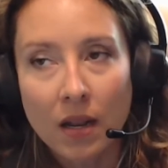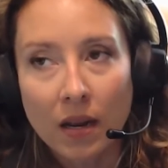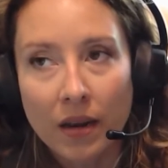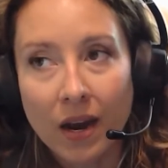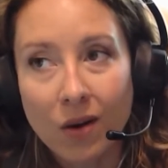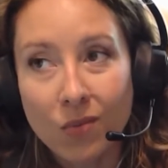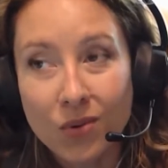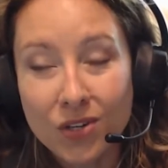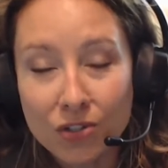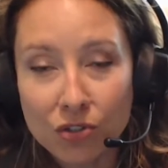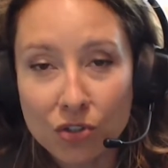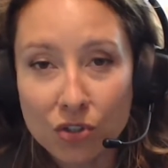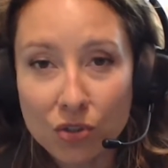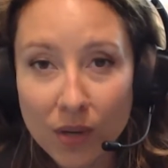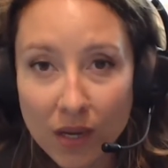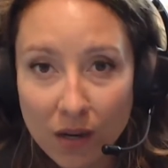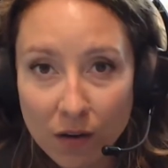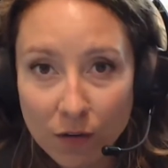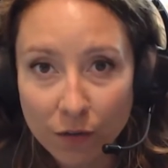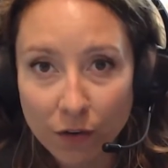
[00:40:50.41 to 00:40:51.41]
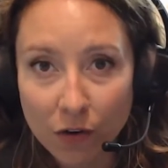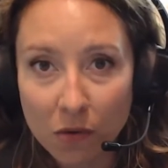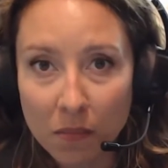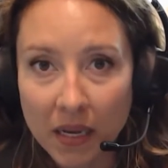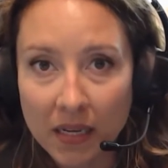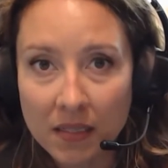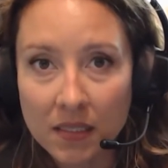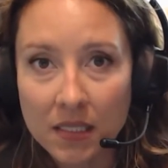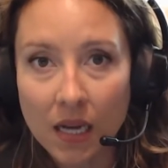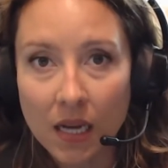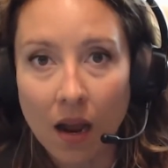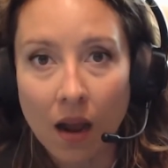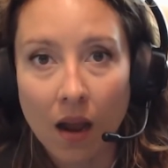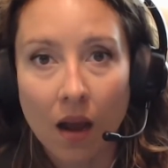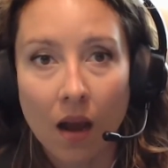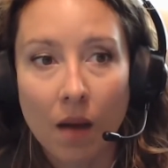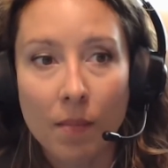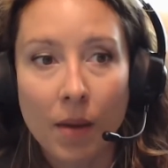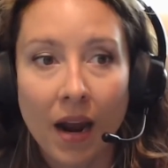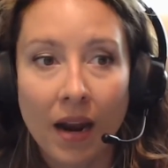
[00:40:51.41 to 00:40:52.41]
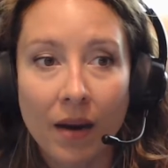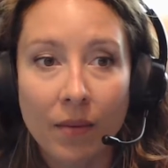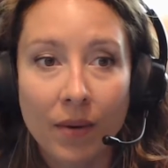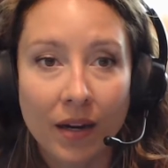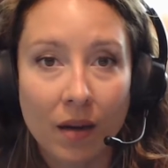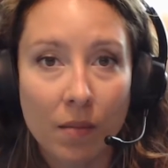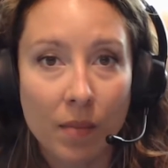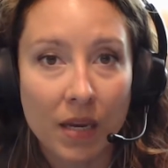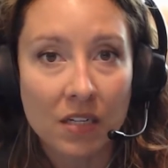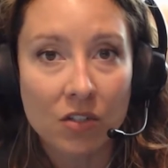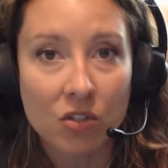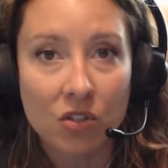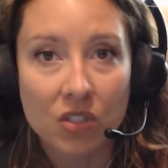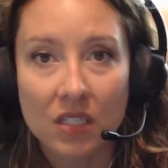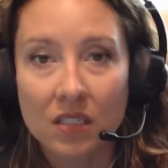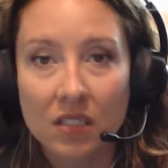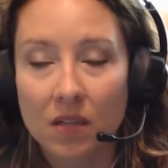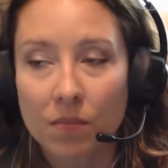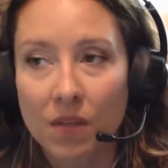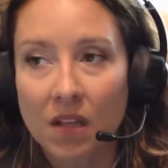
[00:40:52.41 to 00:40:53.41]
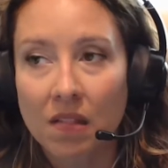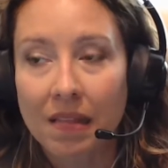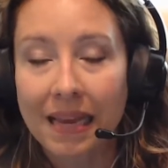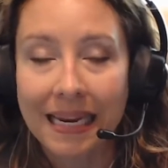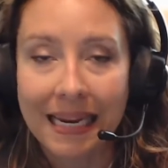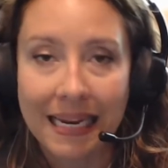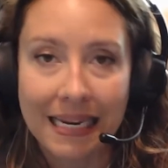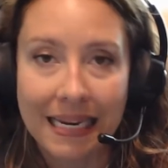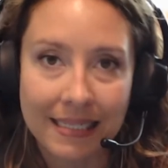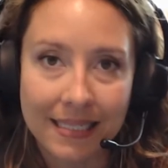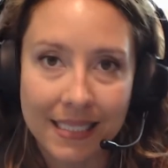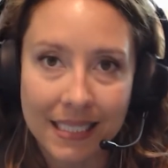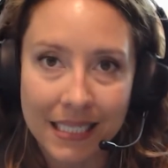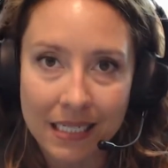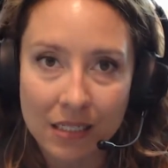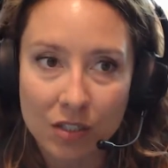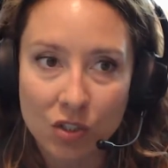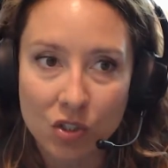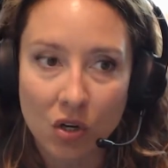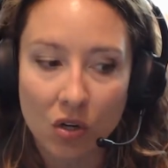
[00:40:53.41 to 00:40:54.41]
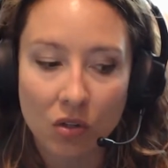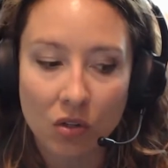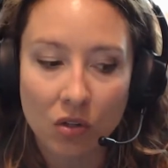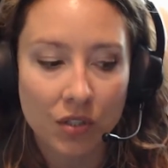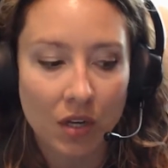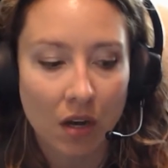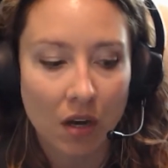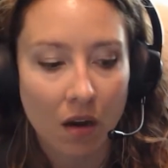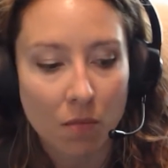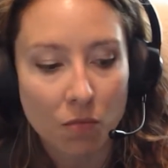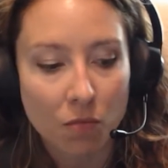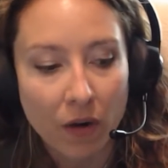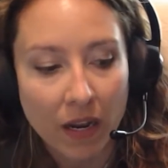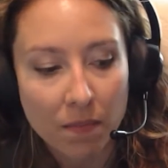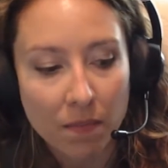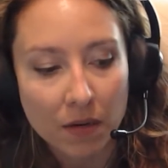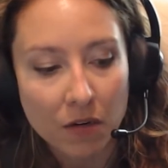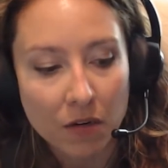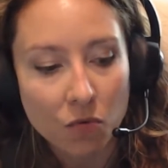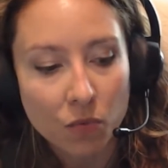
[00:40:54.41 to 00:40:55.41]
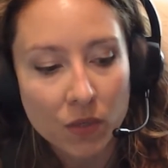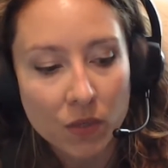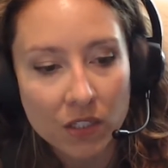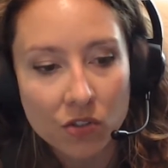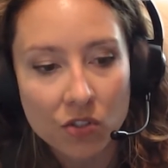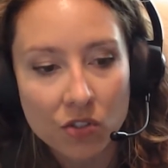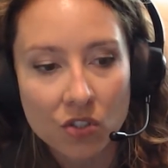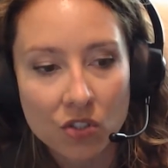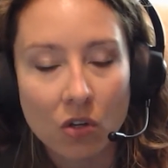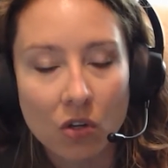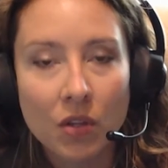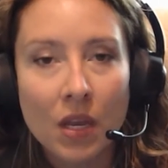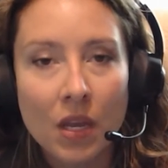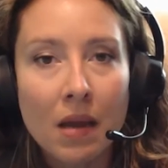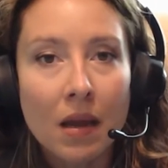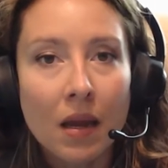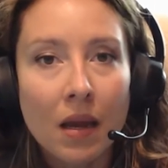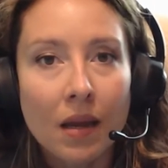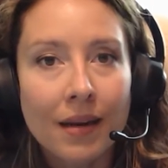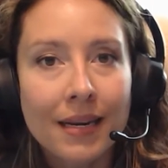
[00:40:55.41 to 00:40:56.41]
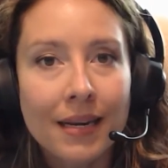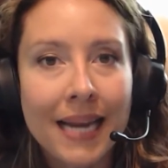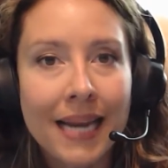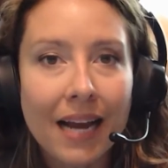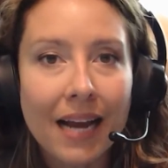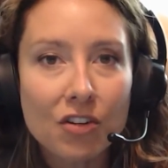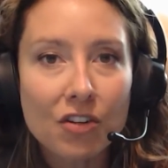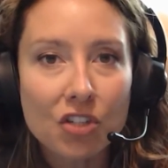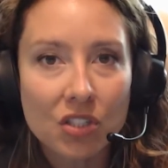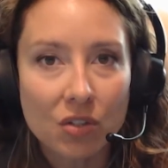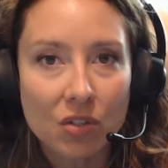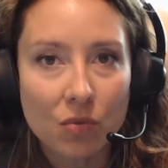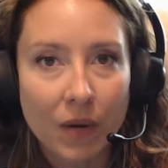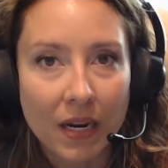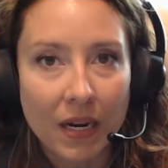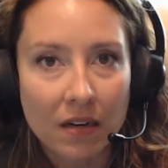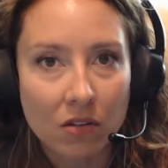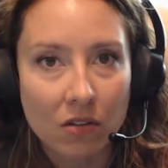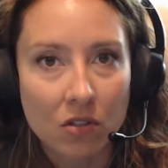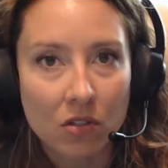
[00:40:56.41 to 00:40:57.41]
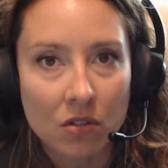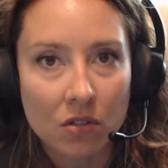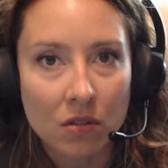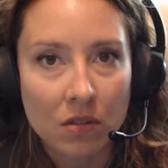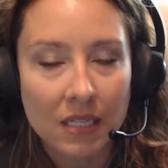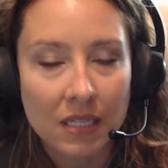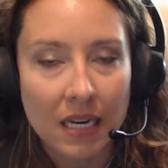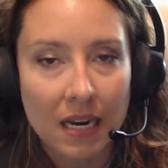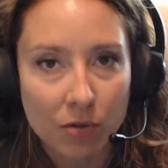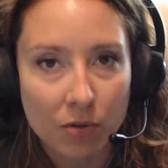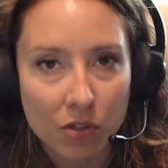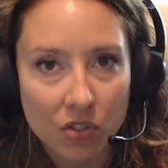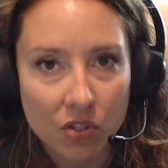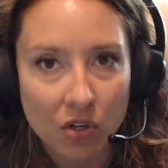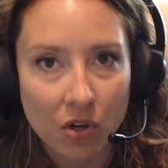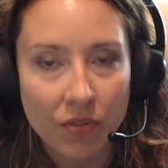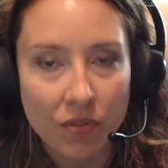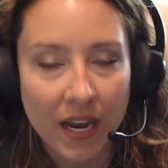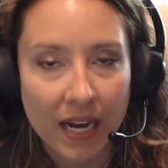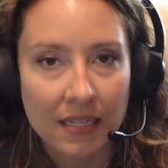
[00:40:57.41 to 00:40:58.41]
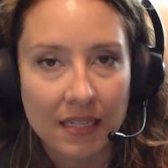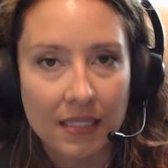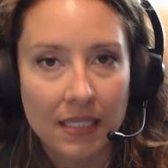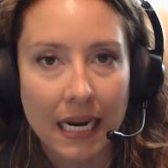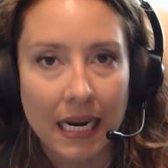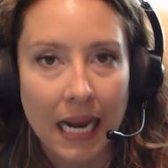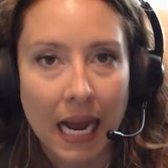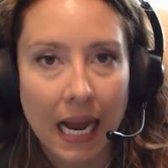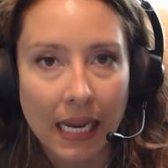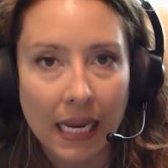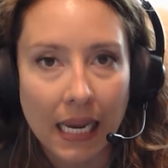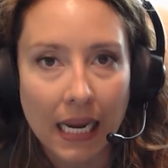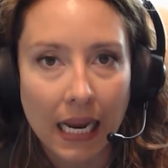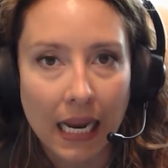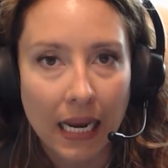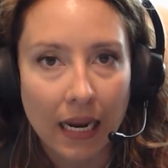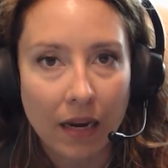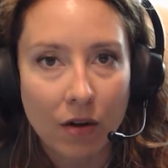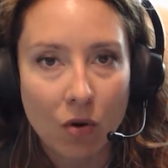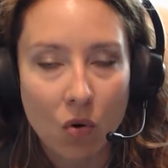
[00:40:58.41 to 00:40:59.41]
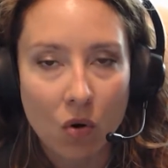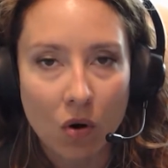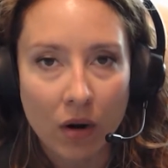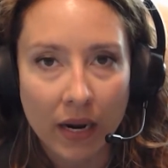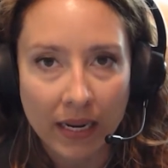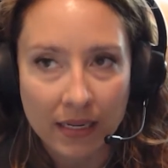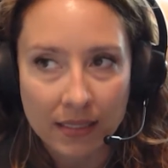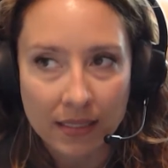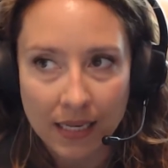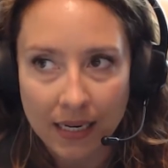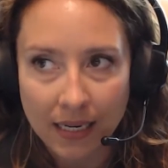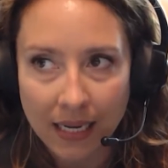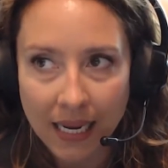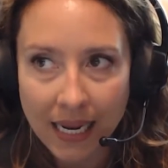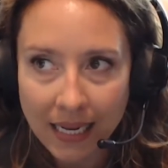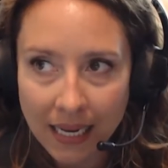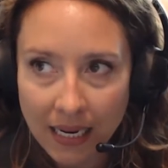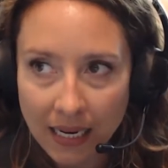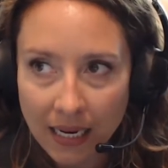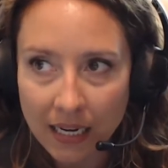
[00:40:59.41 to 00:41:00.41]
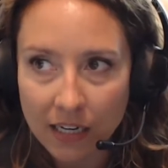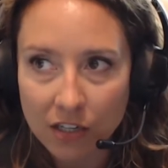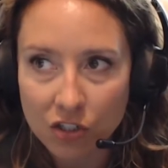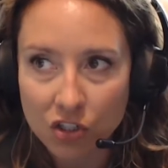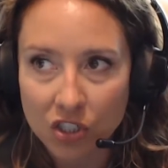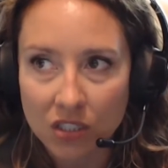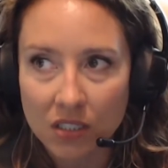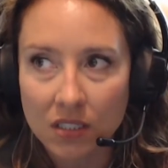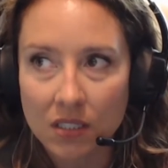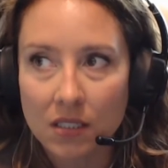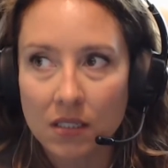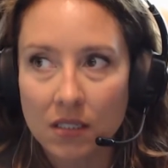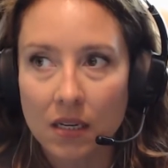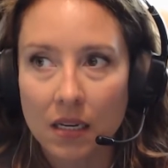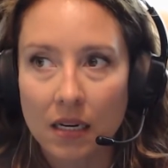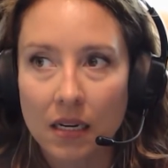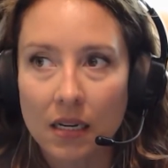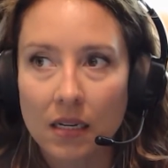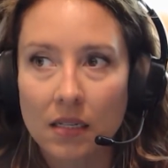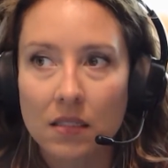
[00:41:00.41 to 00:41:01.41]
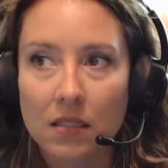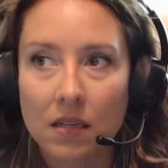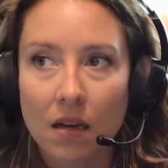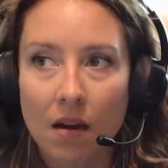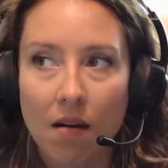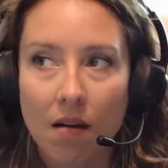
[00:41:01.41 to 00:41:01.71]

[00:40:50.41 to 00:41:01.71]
Now, when you're doing a ferment, I recommend using something like a sea salt, Redmond real salt, not just a regular table salt that has like iodine or anti-caking agents in it,